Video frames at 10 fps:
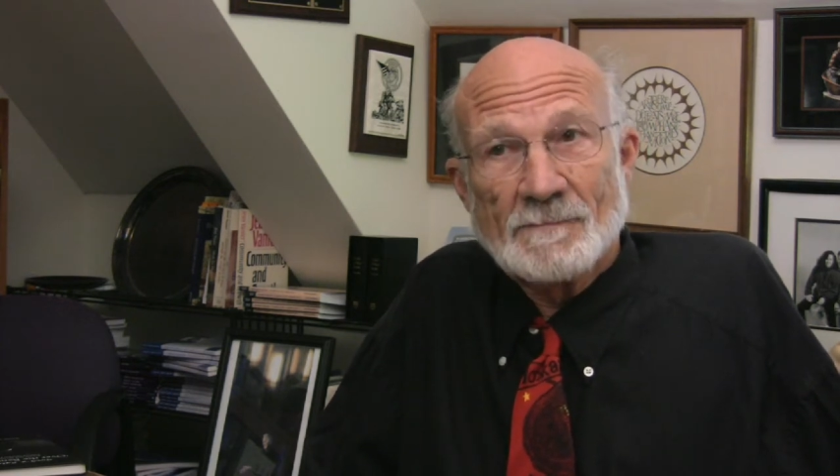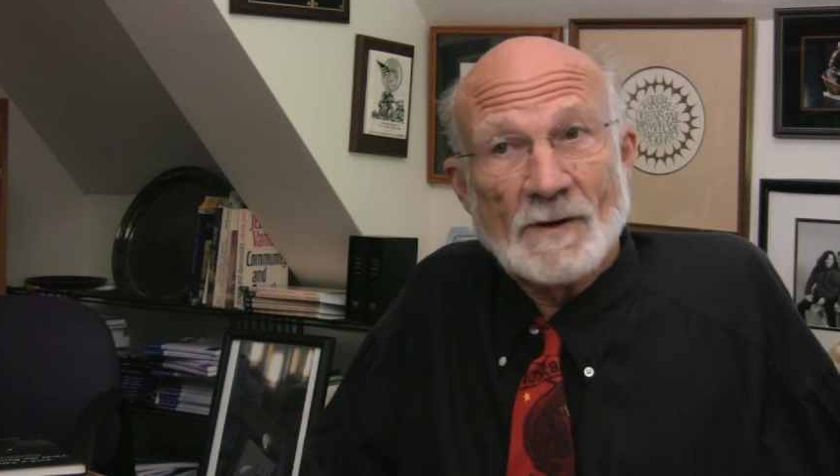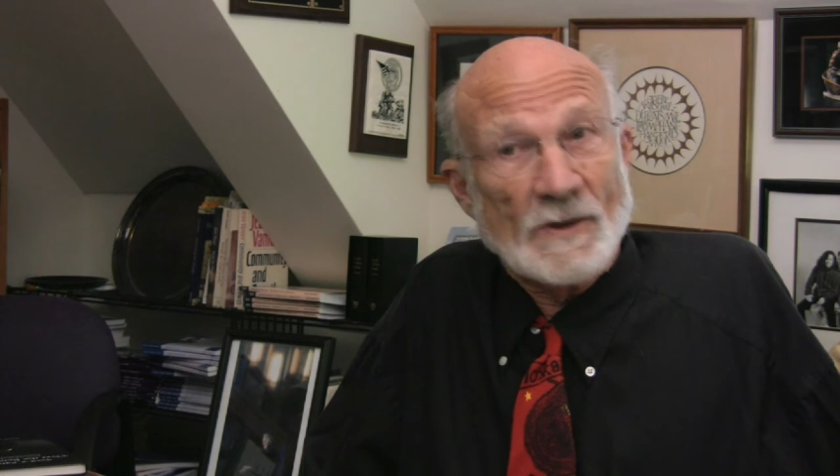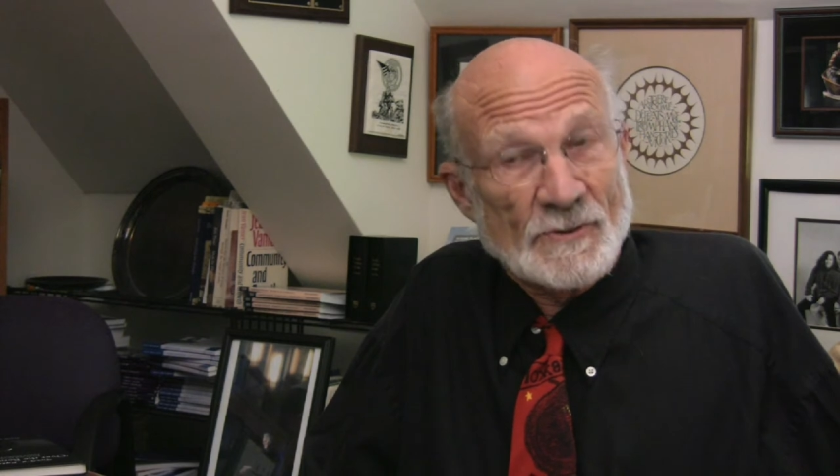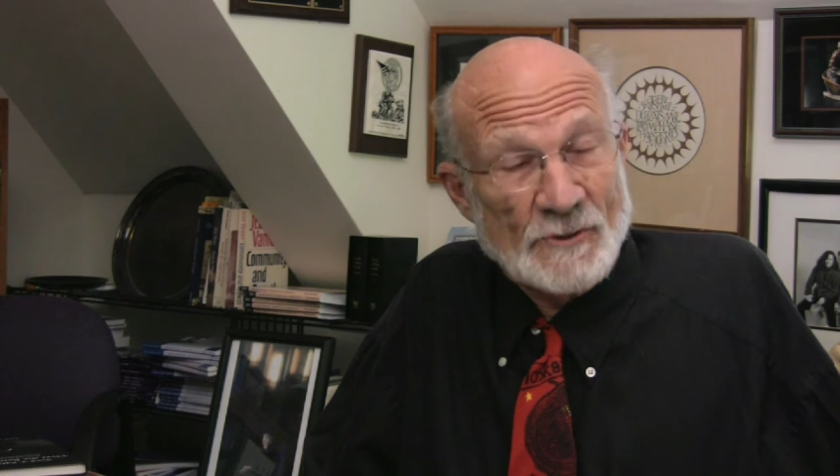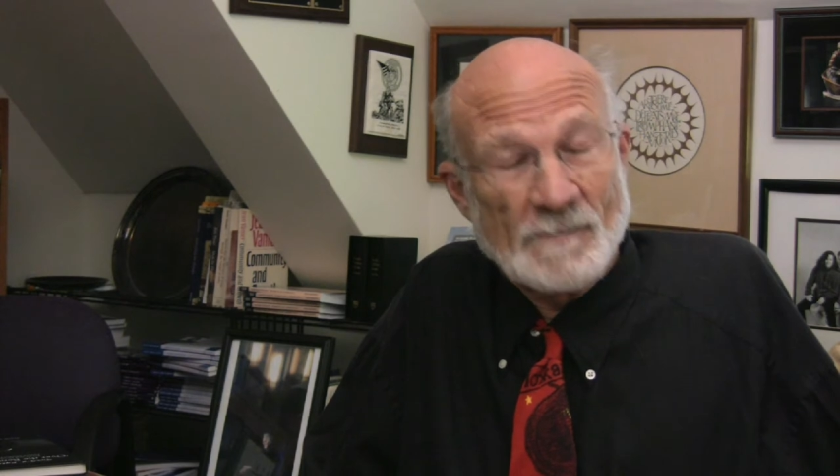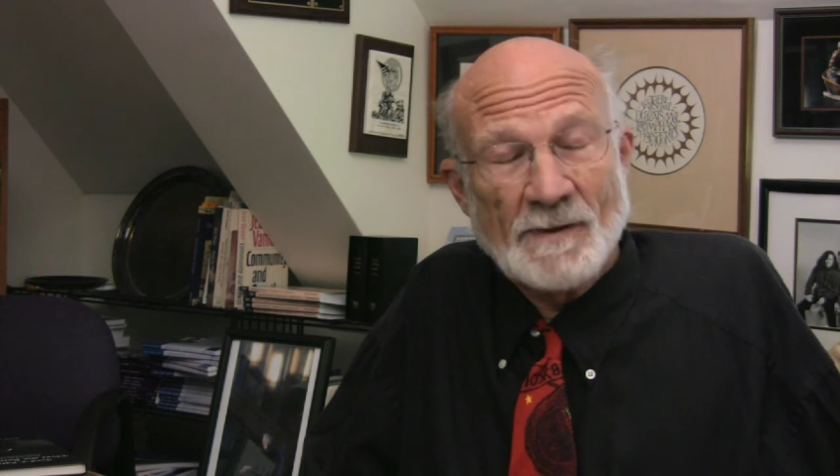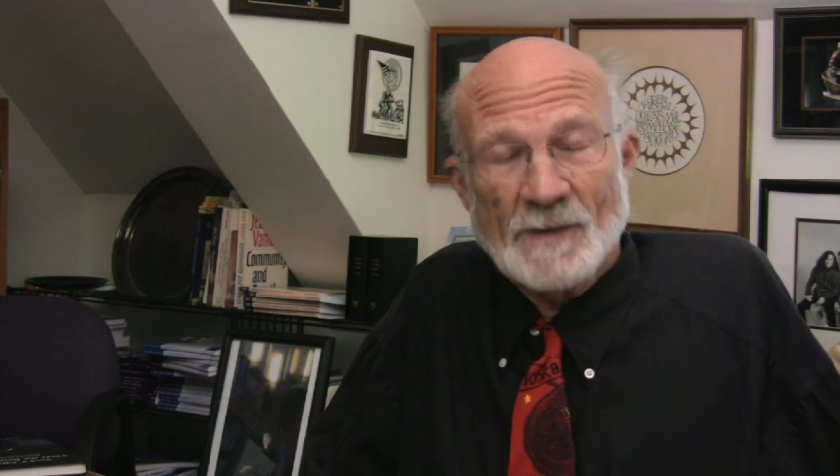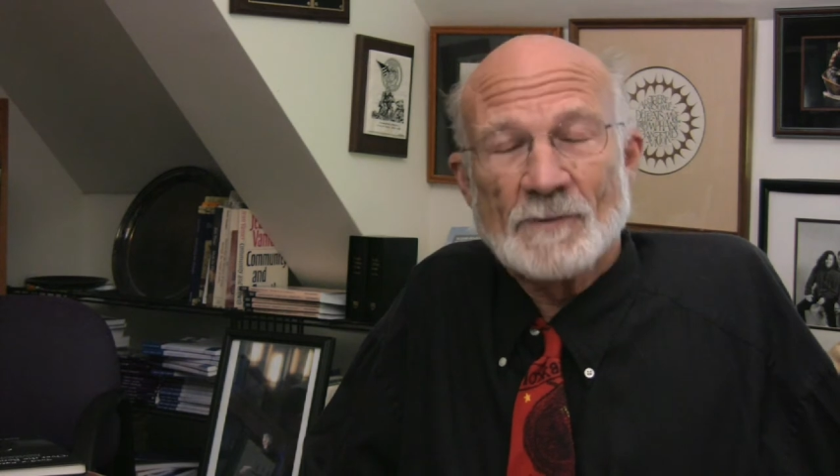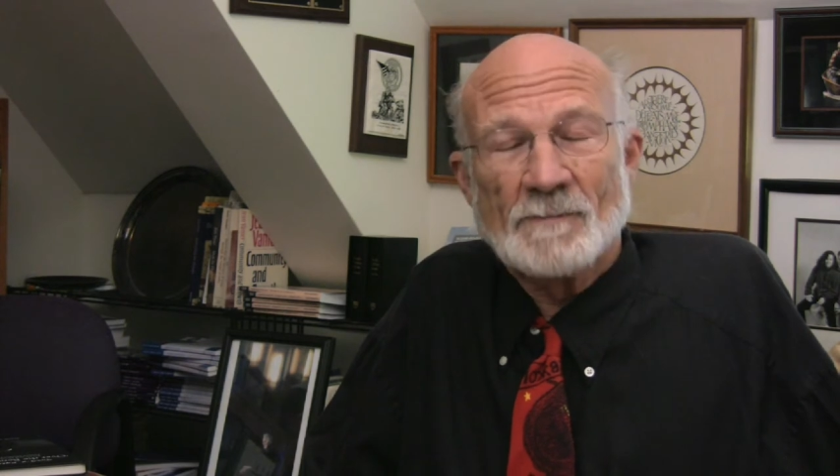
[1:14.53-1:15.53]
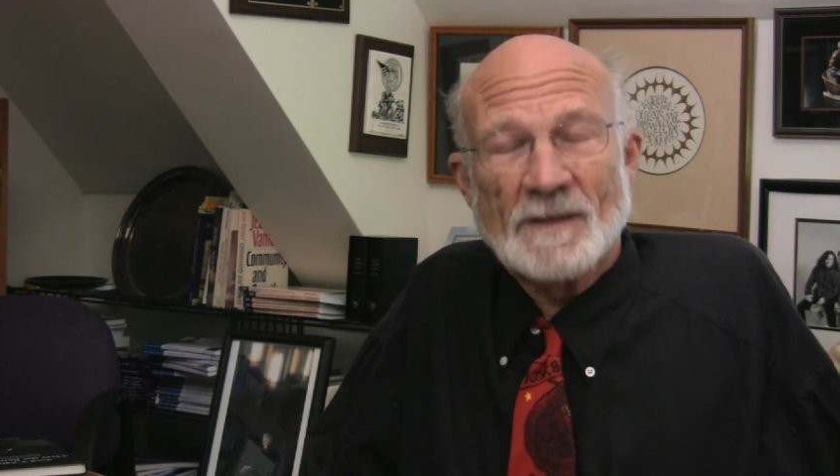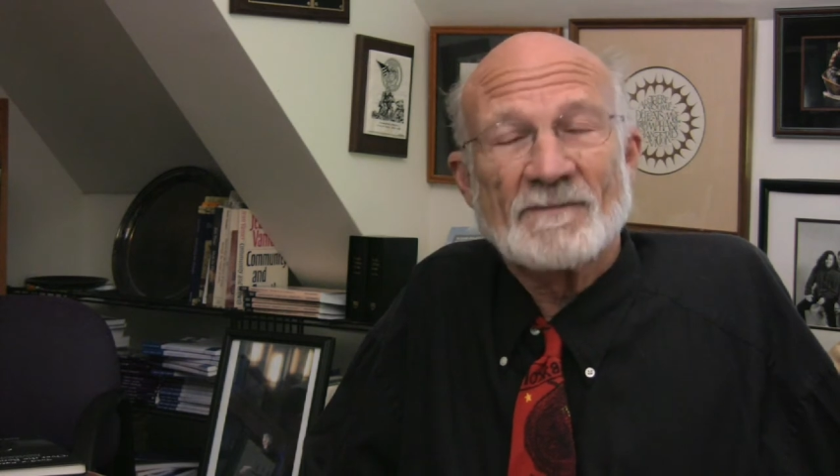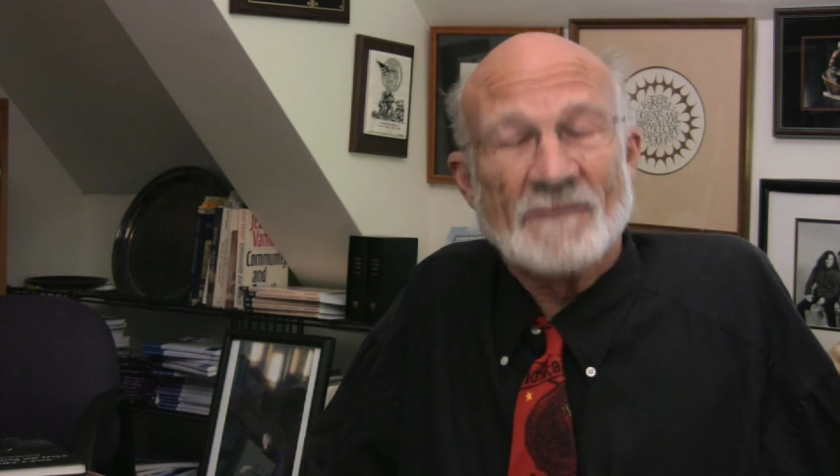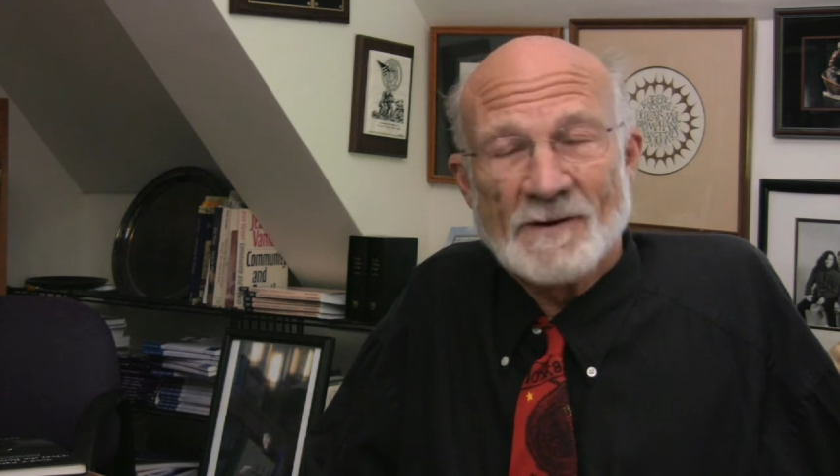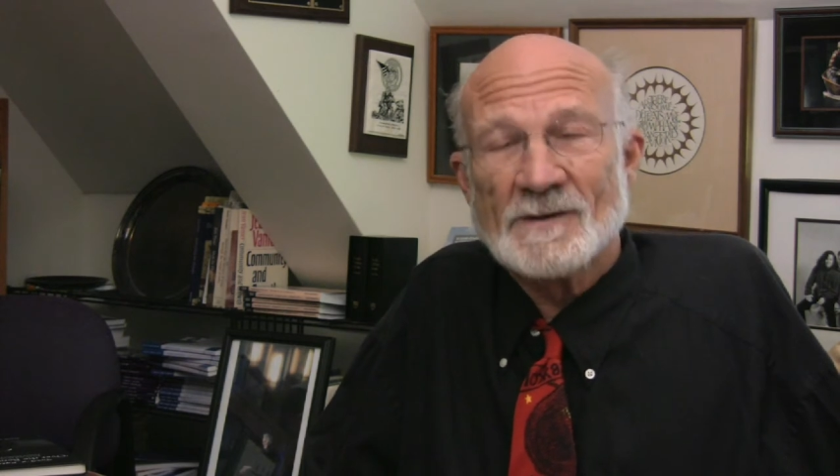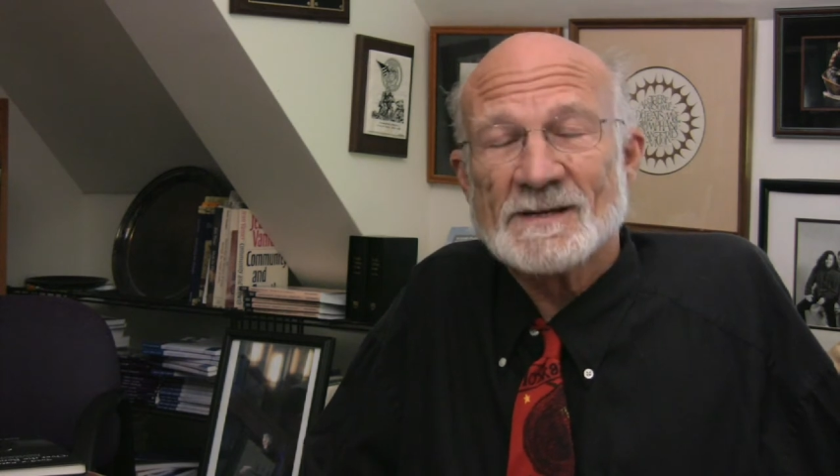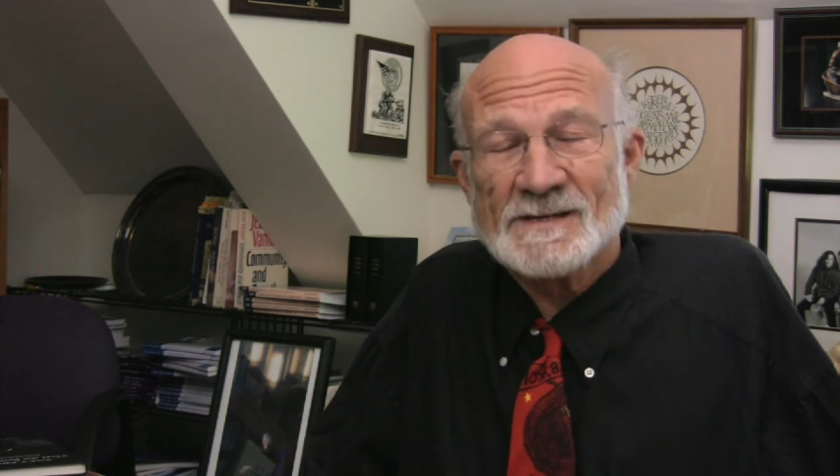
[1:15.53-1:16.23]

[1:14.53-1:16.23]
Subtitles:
because you better be very